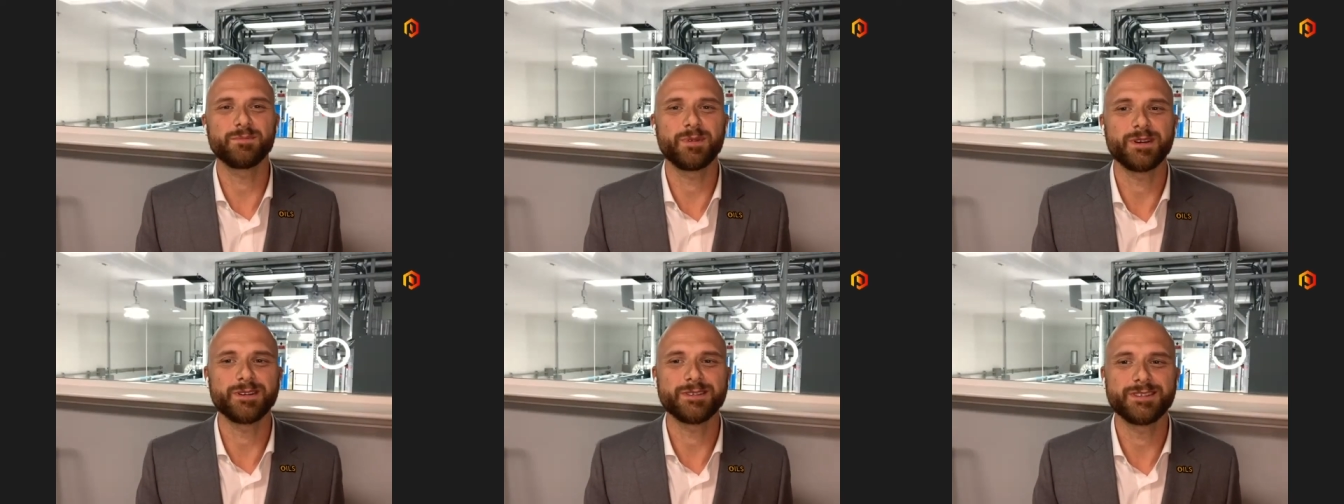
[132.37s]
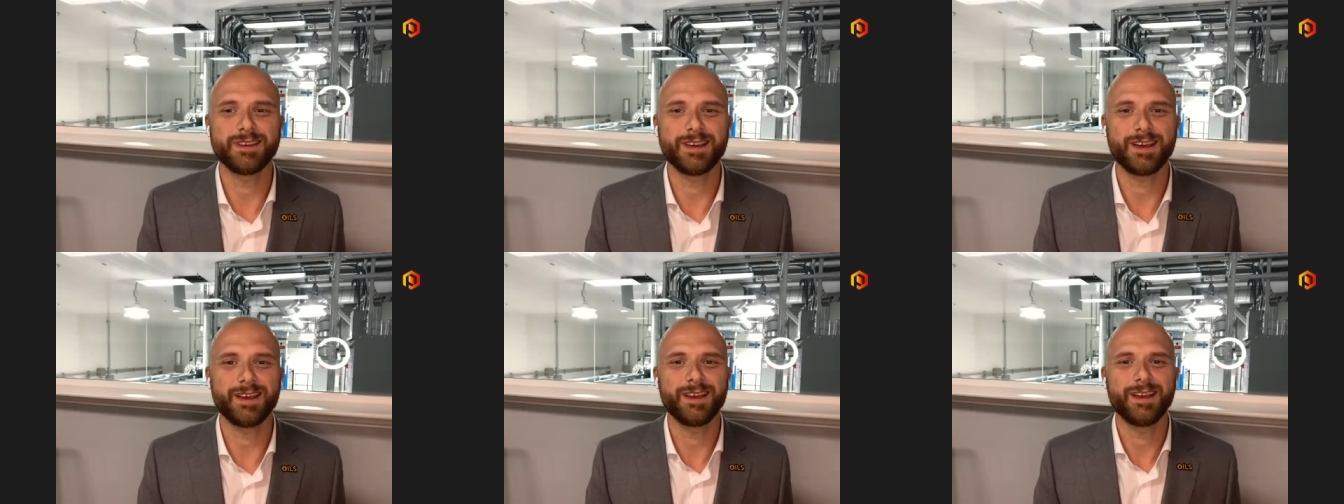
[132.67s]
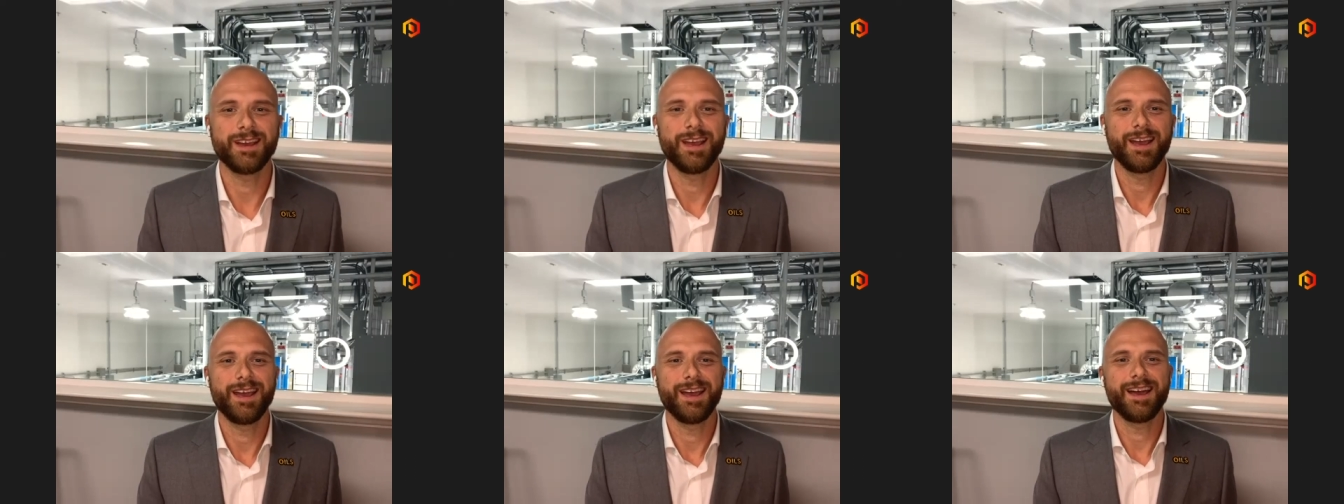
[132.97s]
but
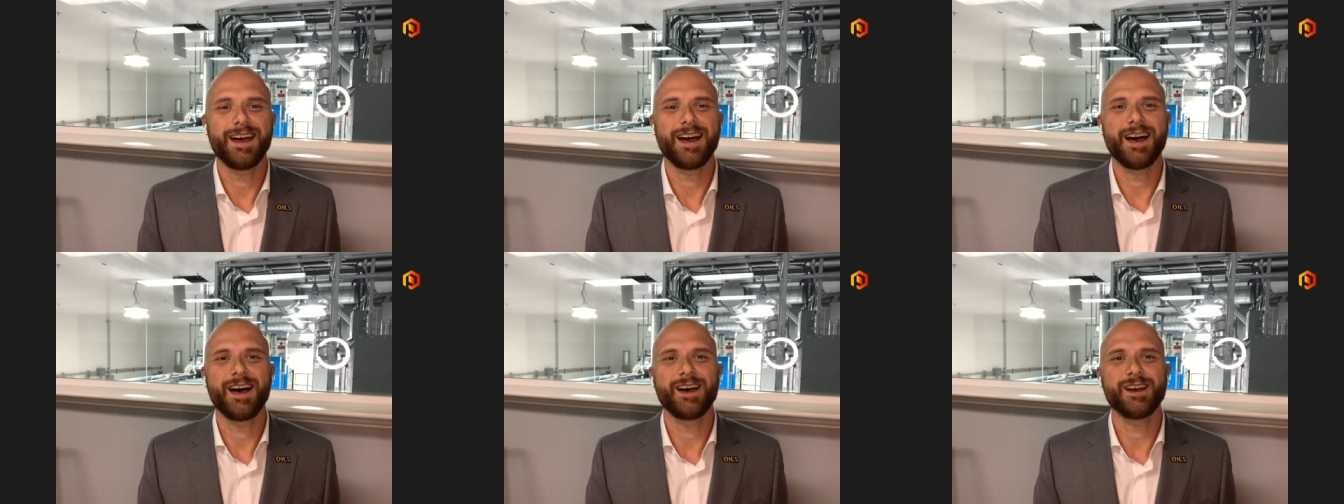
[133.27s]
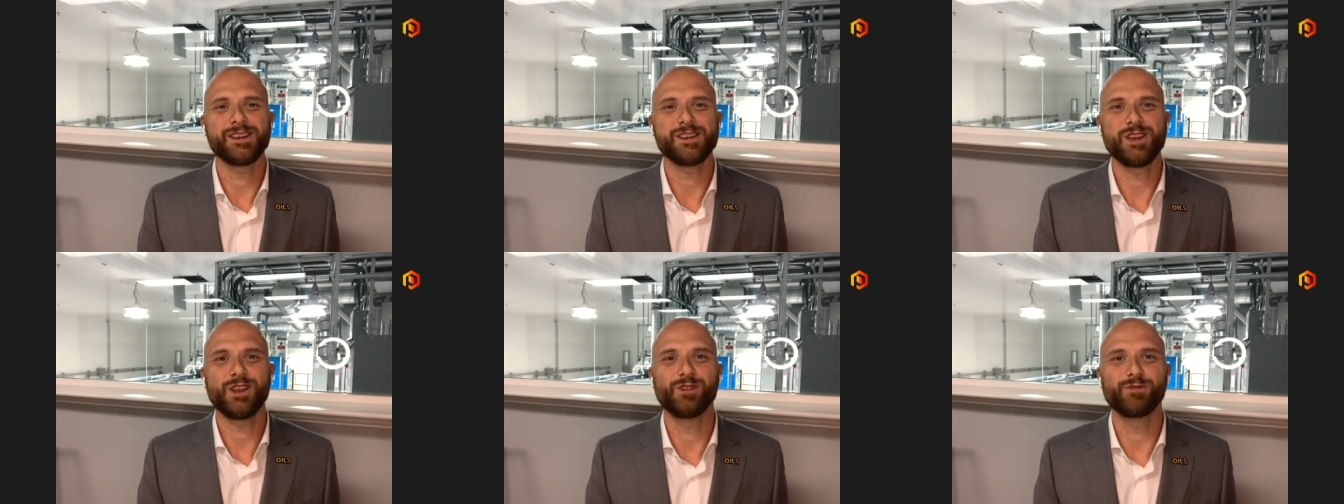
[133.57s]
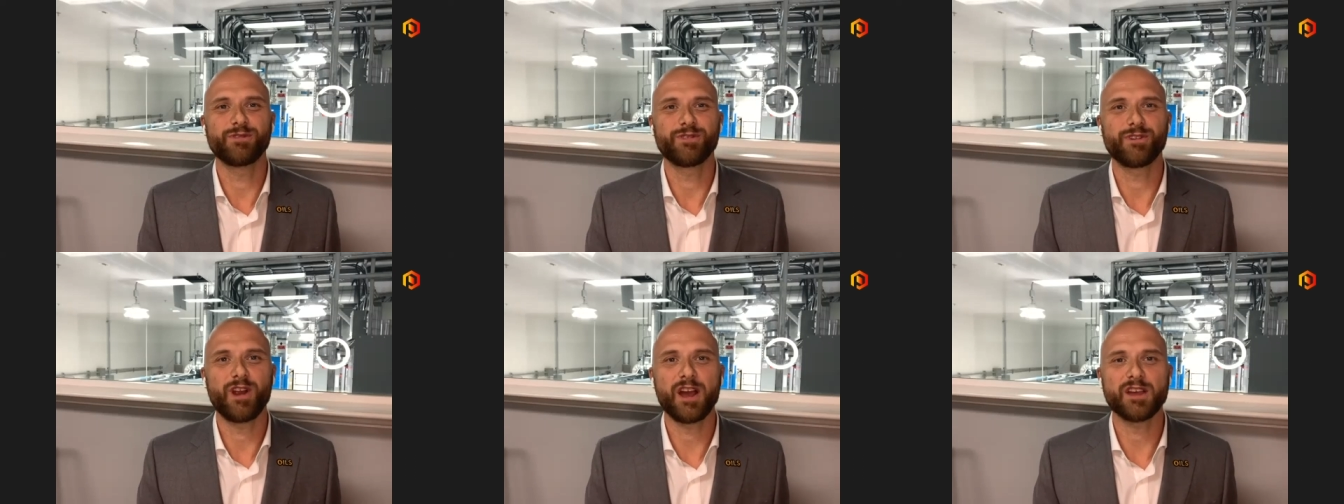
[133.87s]
uh, uh, you know,
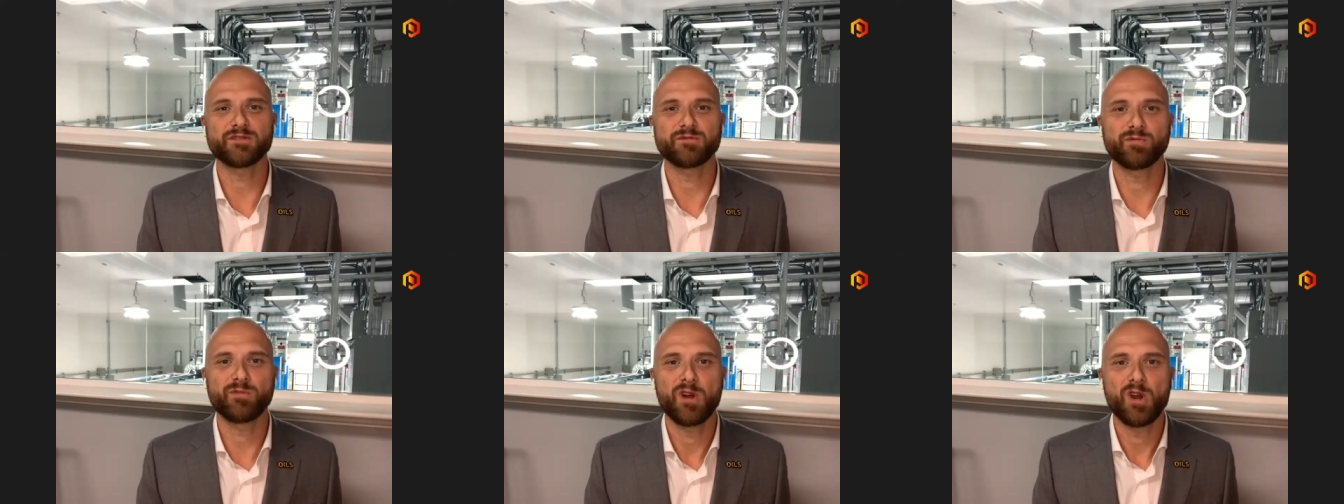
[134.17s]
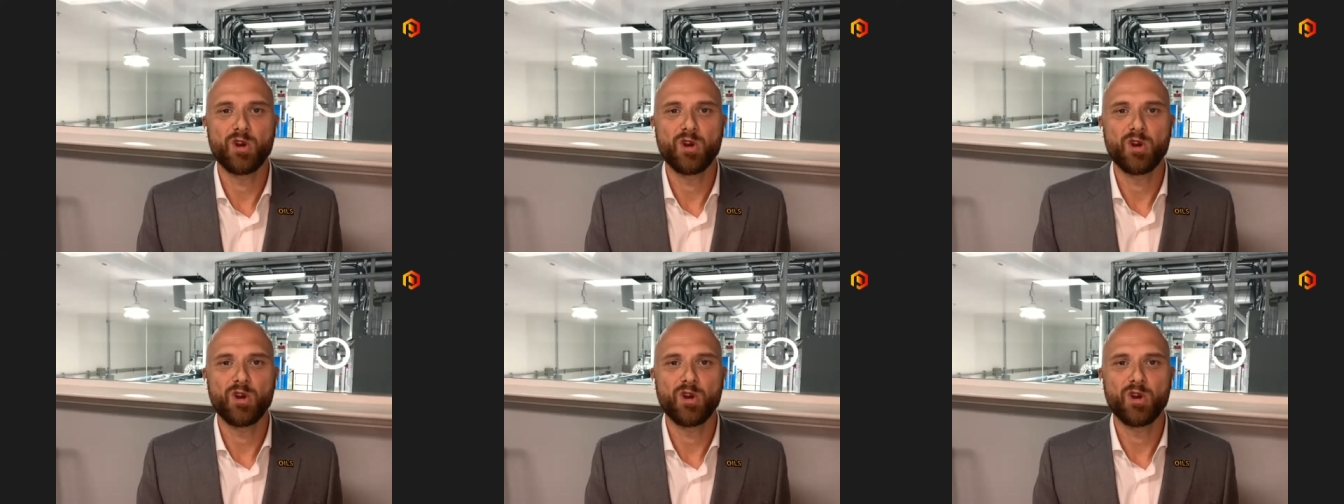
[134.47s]
for us,